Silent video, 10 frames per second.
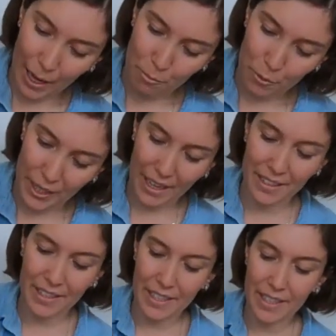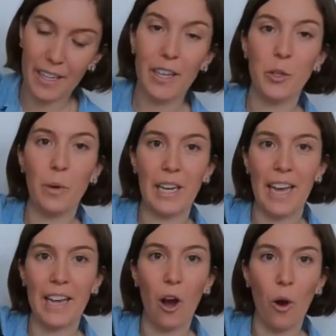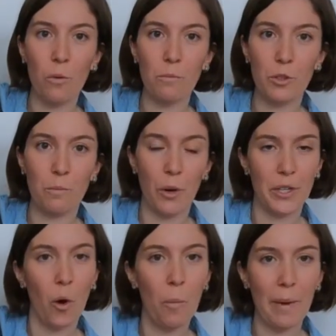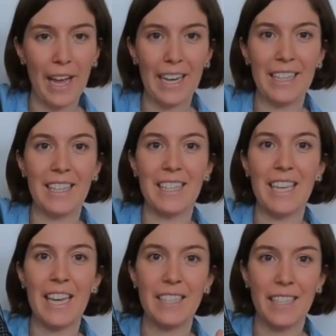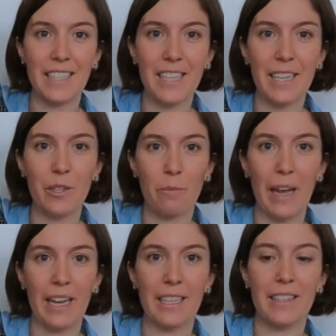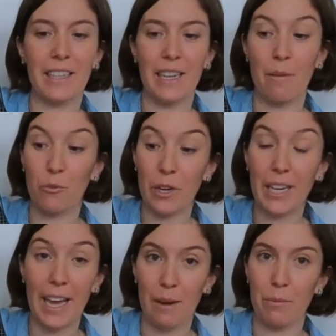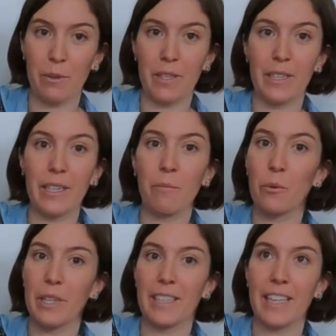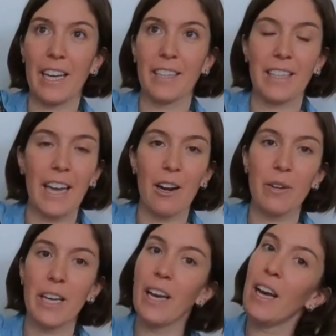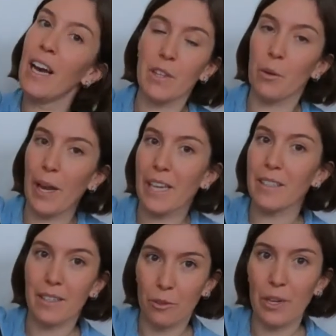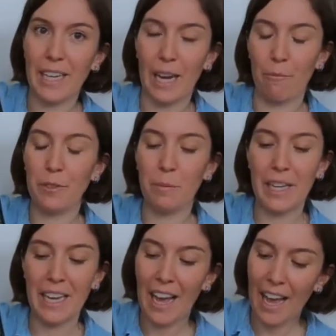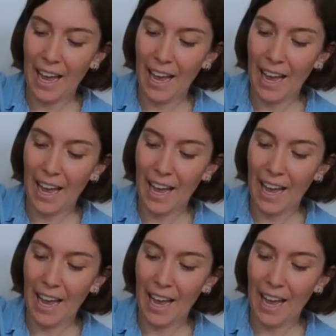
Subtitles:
I'm bringing the ULA Ohm 2.0 pack. That's a 60-liter pack that I'm really happy with. It can carry the weight really comfortably.